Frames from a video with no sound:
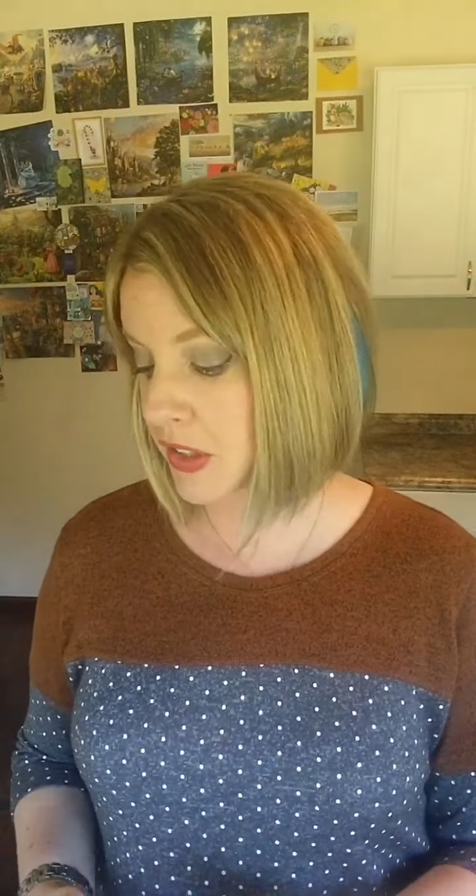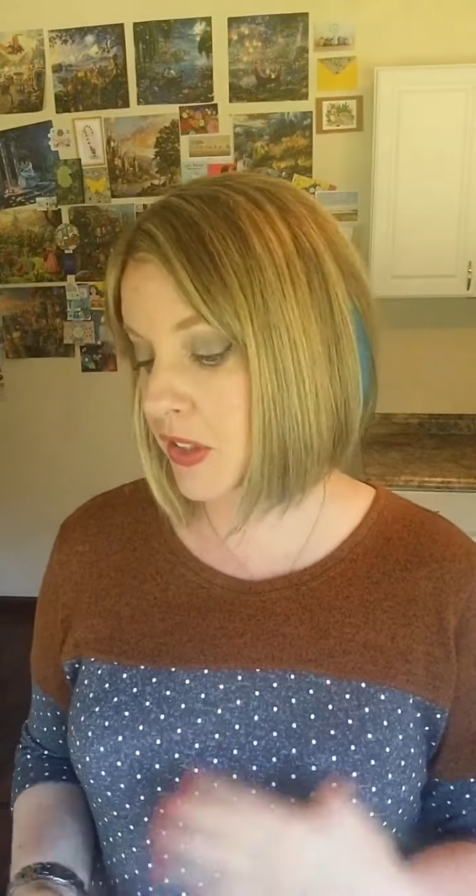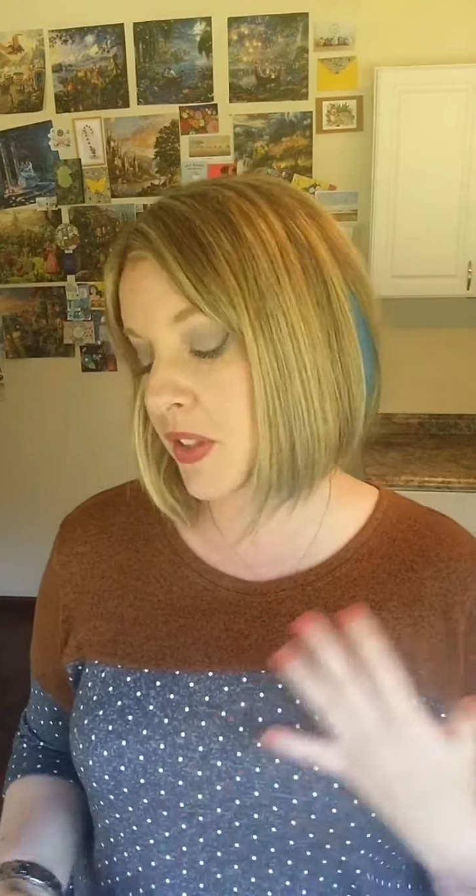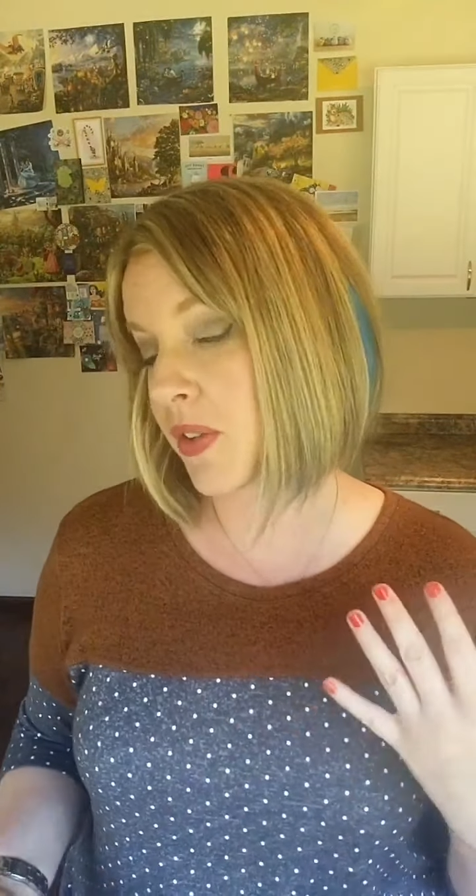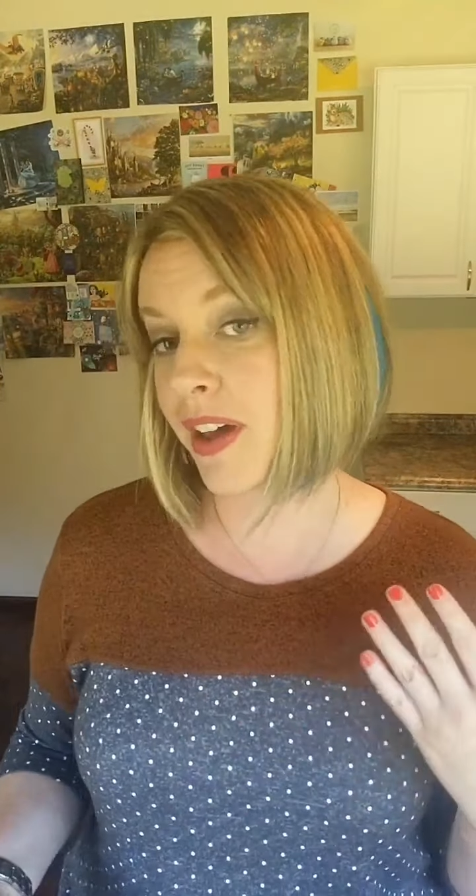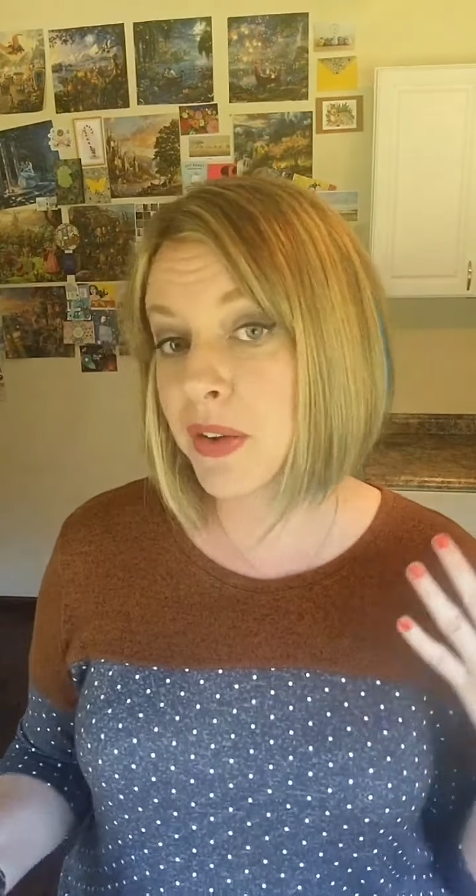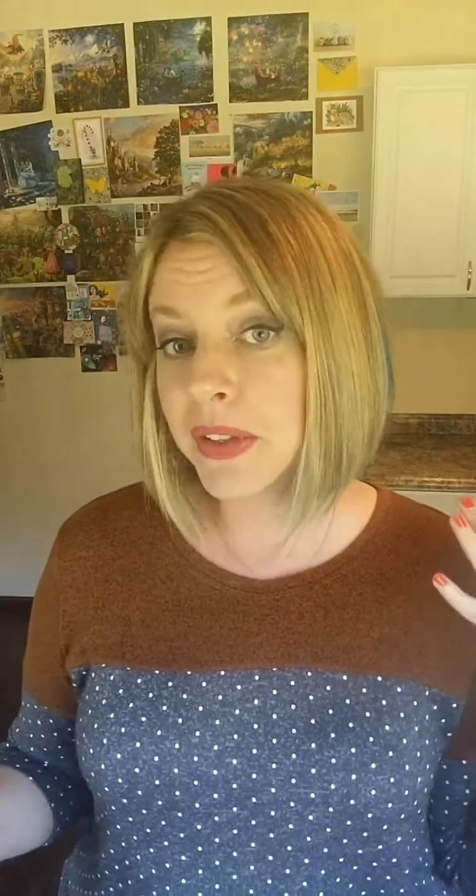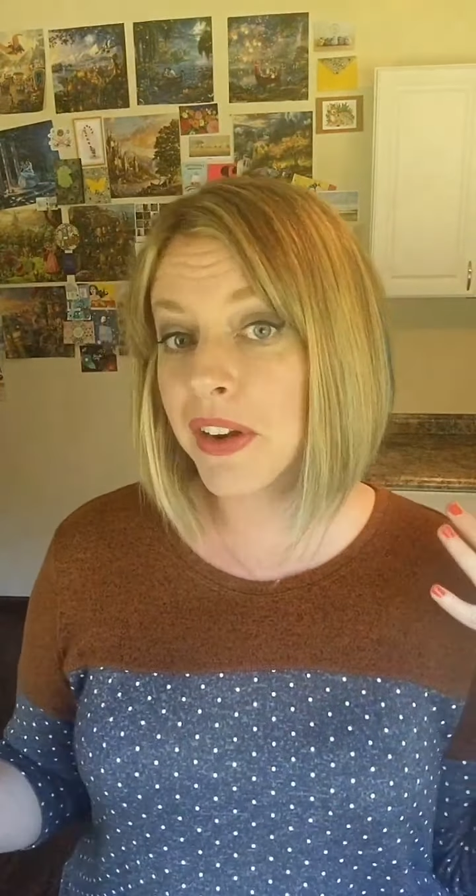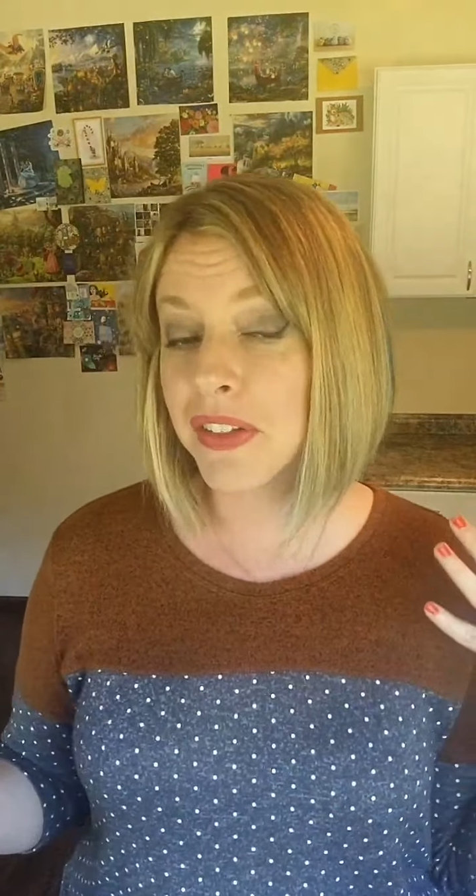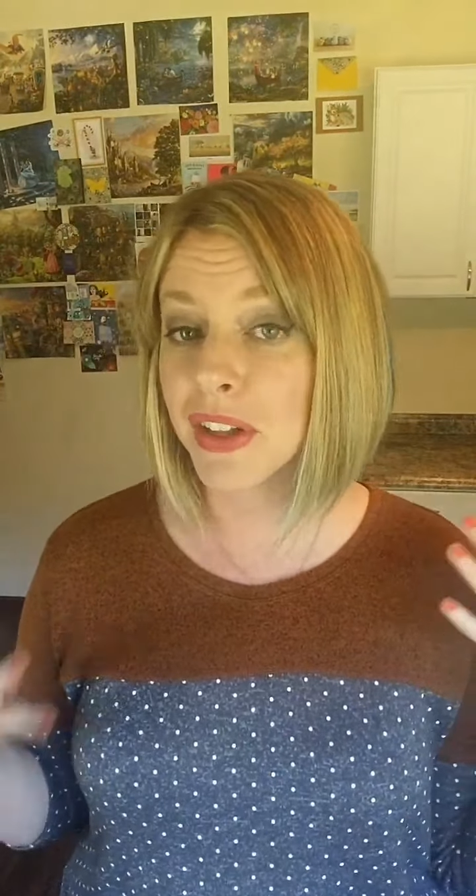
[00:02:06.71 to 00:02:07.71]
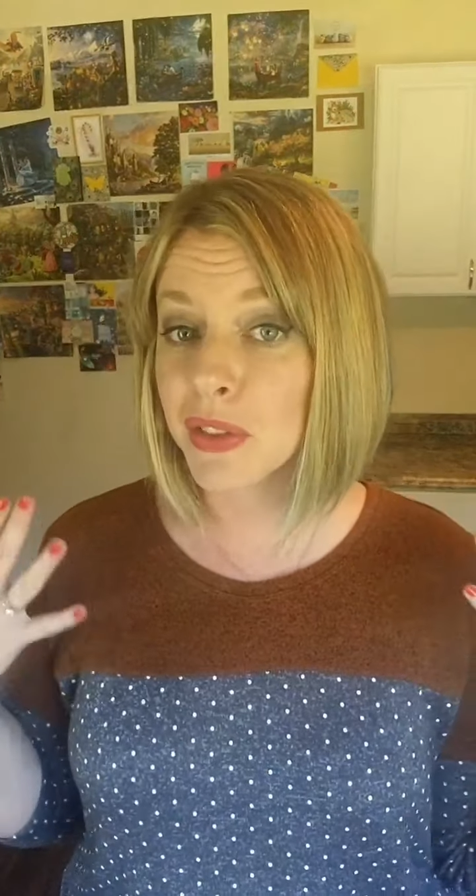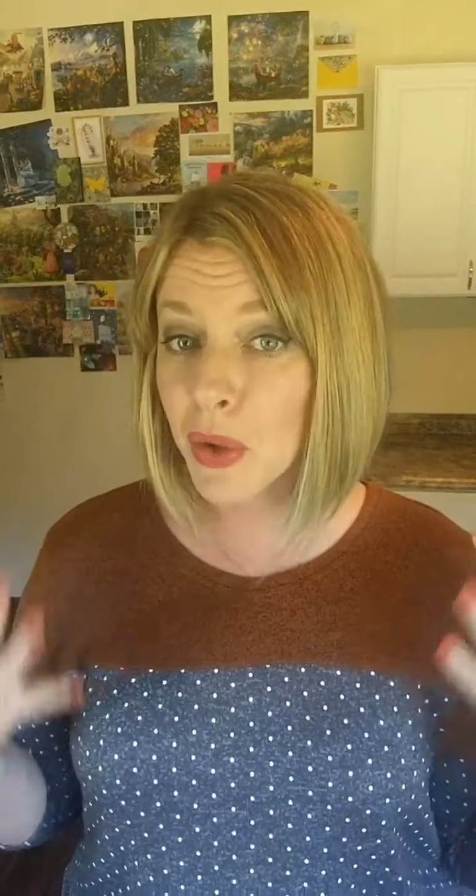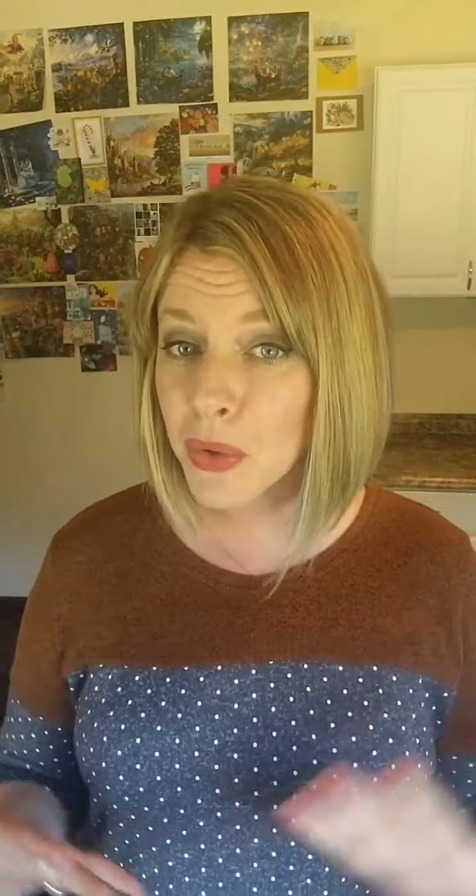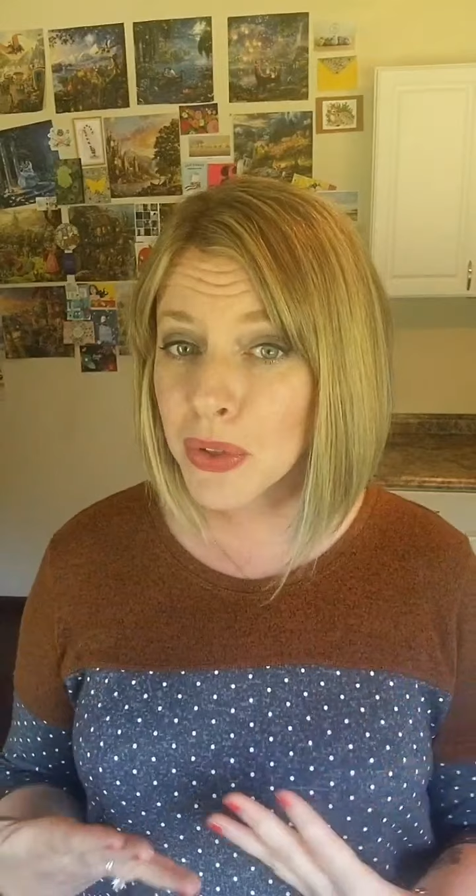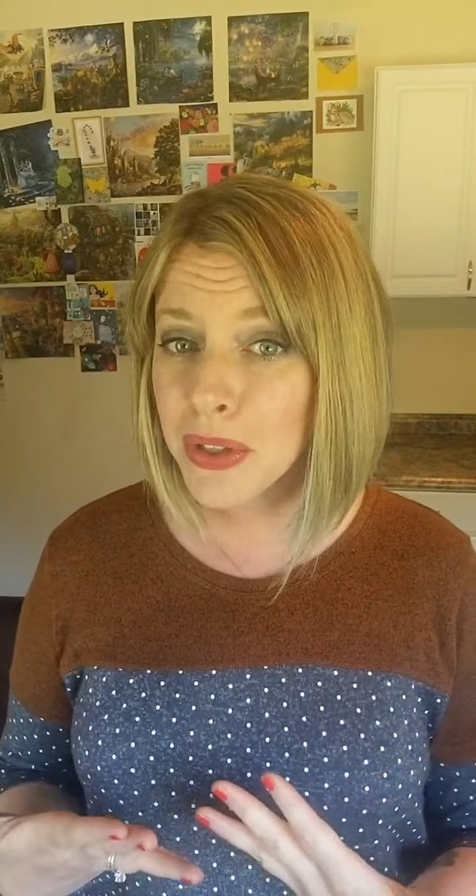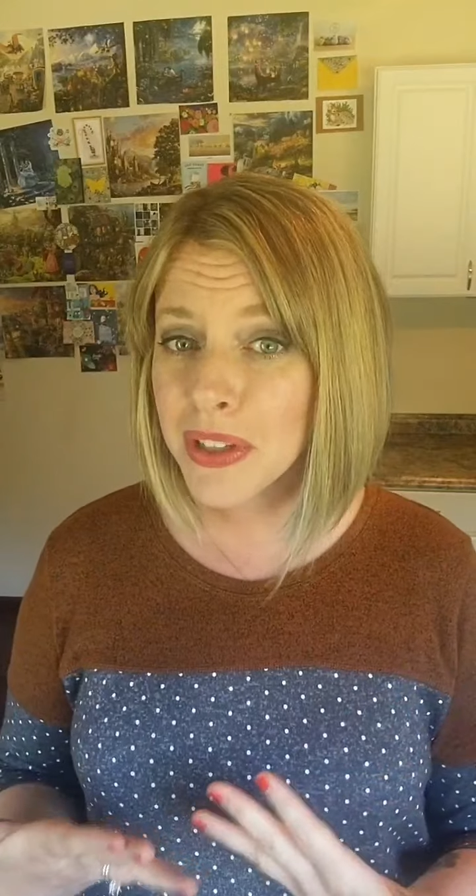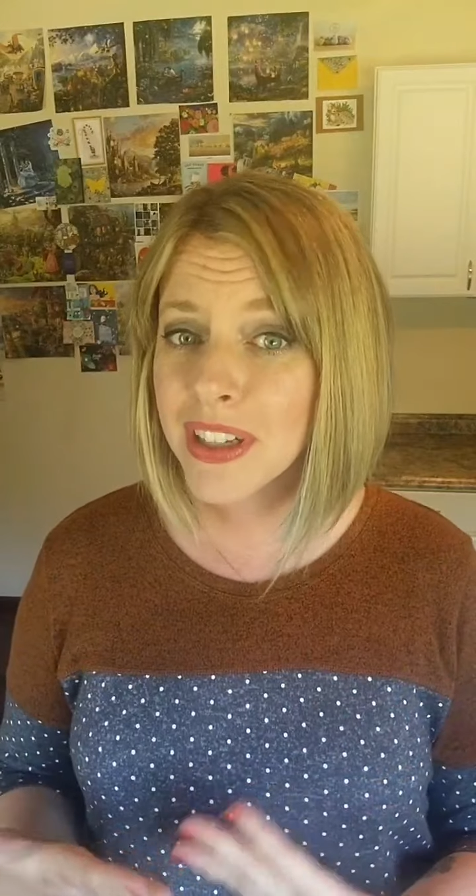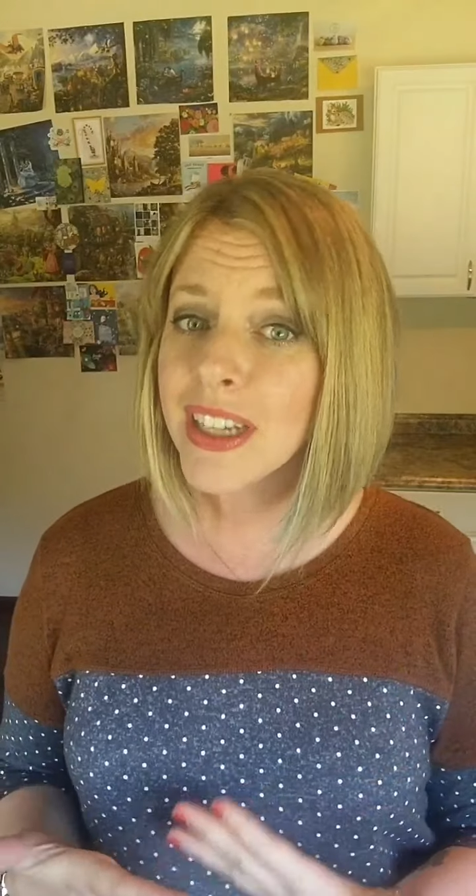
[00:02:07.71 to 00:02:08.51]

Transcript: So not only are they local,